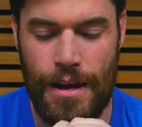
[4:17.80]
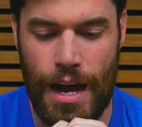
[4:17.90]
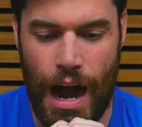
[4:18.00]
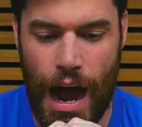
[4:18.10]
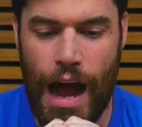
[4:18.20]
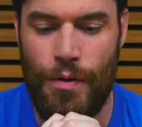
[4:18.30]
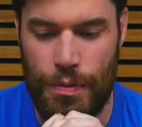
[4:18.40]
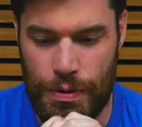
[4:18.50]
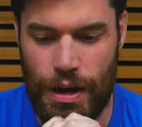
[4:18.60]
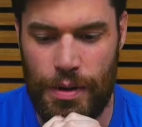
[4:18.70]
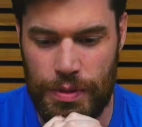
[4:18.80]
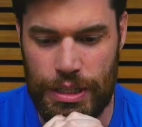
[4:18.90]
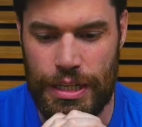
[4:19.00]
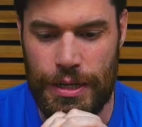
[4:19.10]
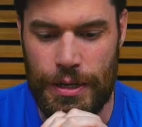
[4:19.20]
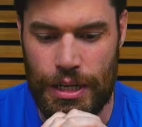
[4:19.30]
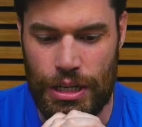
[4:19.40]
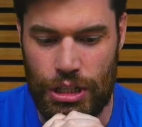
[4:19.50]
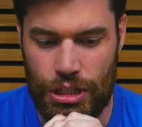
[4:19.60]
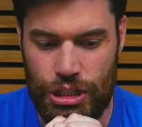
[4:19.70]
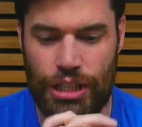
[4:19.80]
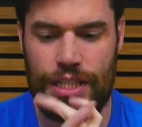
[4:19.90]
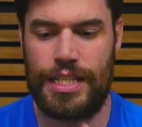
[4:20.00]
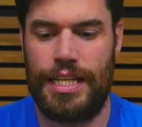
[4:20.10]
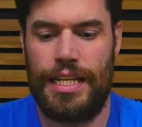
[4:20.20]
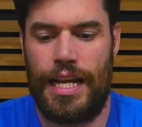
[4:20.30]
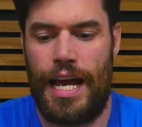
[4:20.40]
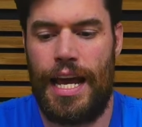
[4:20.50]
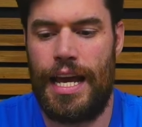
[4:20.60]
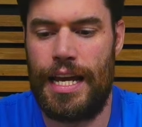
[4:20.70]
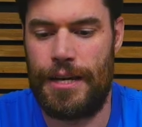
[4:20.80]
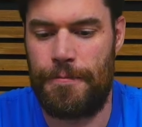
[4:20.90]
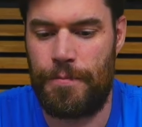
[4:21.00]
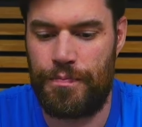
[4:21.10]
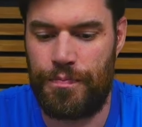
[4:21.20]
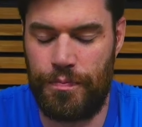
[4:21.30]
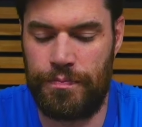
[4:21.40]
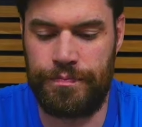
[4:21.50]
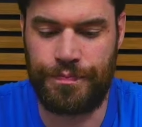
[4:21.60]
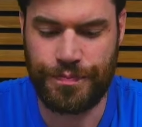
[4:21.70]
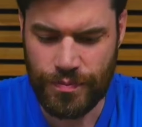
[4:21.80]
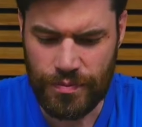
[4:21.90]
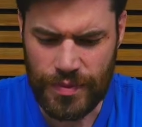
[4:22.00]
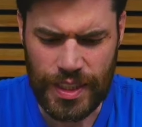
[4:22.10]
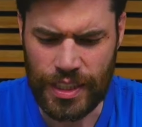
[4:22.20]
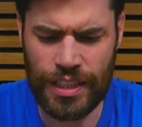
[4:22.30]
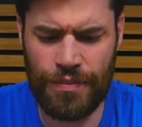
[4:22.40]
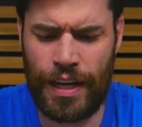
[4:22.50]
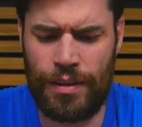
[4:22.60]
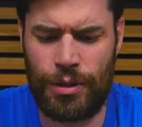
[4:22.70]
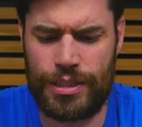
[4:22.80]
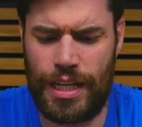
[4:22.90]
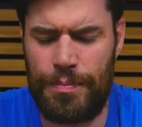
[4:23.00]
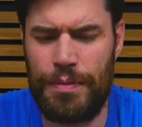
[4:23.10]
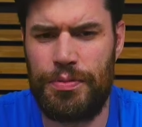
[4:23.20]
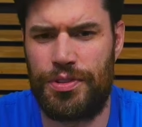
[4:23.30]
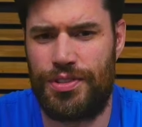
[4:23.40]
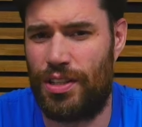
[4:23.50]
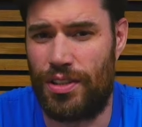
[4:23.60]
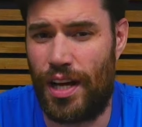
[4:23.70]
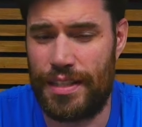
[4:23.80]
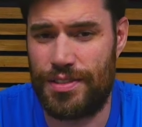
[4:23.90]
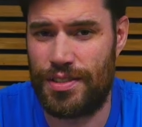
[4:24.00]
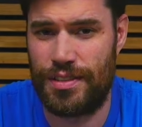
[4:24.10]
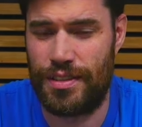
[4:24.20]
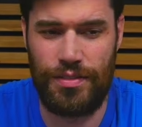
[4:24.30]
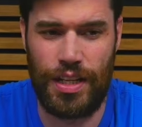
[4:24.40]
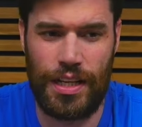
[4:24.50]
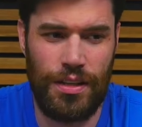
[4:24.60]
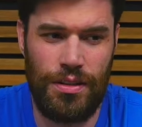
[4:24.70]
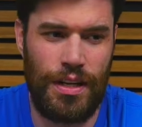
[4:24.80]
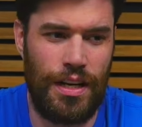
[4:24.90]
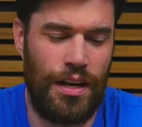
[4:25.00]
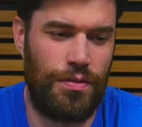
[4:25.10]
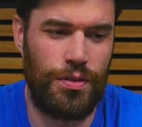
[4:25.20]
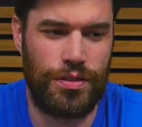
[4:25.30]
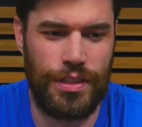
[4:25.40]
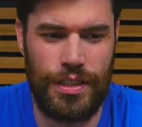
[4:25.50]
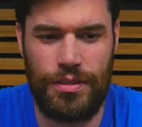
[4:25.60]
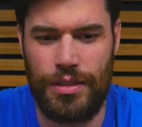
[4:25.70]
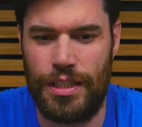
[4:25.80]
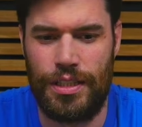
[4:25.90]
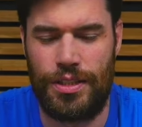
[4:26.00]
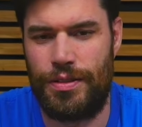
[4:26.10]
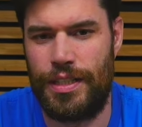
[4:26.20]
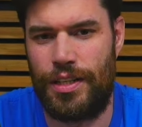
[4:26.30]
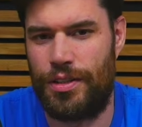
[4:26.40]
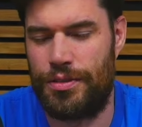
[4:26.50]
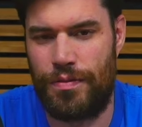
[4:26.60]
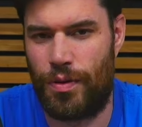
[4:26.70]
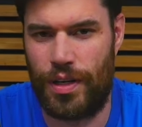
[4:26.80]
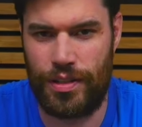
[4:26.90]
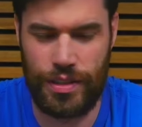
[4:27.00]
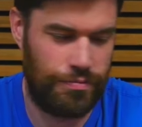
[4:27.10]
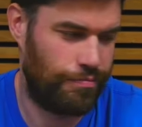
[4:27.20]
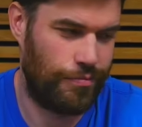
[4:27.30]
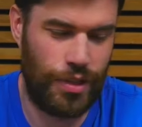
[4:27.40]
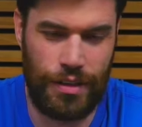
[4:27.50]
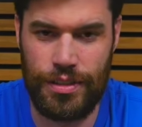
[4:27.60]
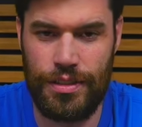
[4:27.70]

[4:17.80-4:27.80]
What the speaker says: I would probably just get a, you can find them all the time. People will sell lots of like, oh, I have Hulk, 300 to 400, whatever.